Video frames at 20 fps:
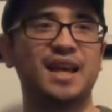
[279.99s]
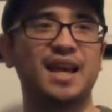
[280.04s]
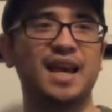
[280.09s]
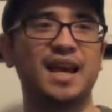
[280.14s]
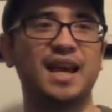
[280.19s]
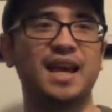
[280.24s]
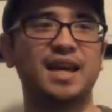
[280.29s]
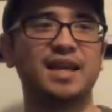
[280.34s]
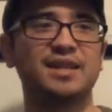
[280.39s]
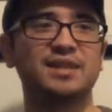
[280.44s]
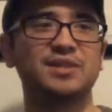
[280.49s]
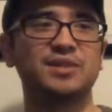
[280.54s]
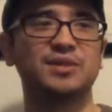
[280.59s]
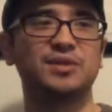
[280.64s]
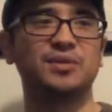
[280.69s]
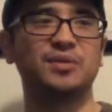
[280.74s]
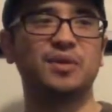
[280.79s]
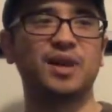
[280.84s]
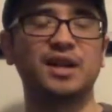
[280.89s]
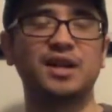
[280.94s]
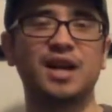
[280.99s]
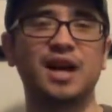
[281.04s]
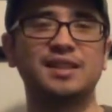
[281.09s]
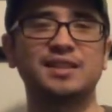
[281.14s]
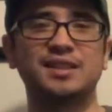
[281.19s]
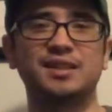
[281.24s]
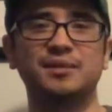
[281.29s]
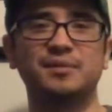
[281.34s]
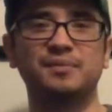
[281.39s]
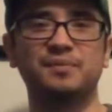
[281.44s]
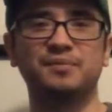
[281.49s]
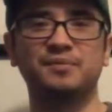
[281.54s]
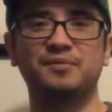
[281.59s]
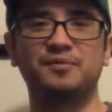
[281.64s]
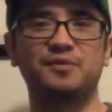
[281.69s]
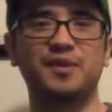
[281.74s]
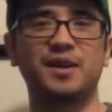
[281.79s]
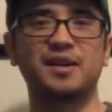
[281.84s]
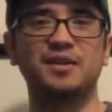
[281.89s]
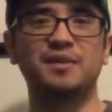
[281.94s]
And when I got to the
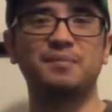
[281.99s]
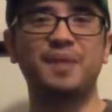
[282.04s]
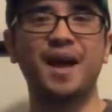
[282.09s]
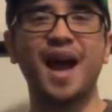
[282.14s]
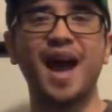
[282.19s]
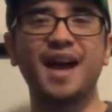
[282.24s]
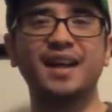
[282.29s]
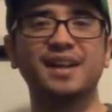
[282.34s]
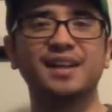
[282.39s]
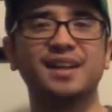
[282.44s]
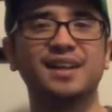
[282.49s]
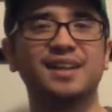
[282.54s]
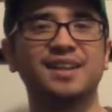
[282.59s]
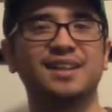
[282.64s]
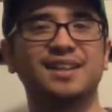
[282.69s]
front of the pack,